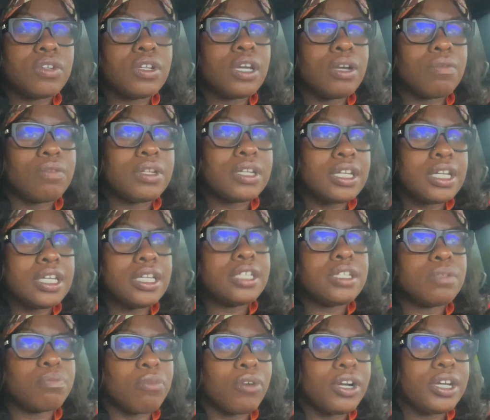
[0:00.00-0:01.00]
And when the
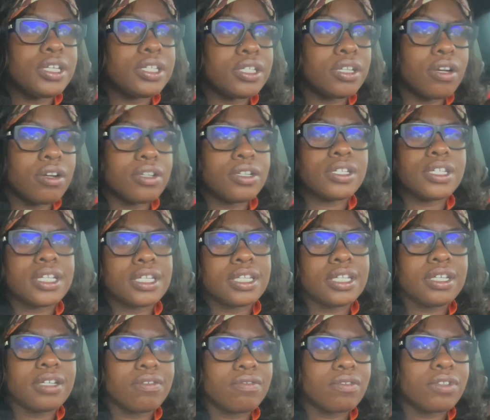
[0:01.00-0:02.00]
kids' break starts, I
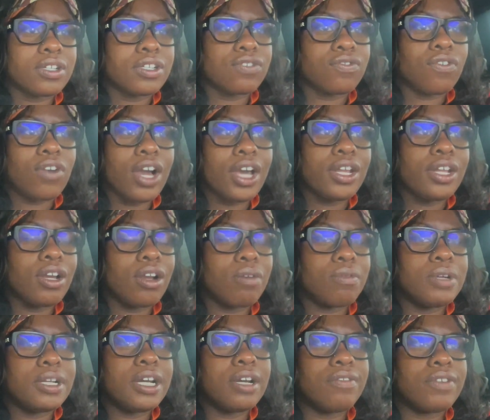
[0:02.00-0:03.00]
think this Friday or
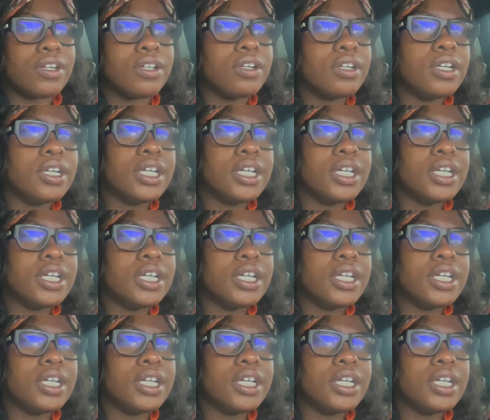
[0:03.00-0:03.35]
whatever,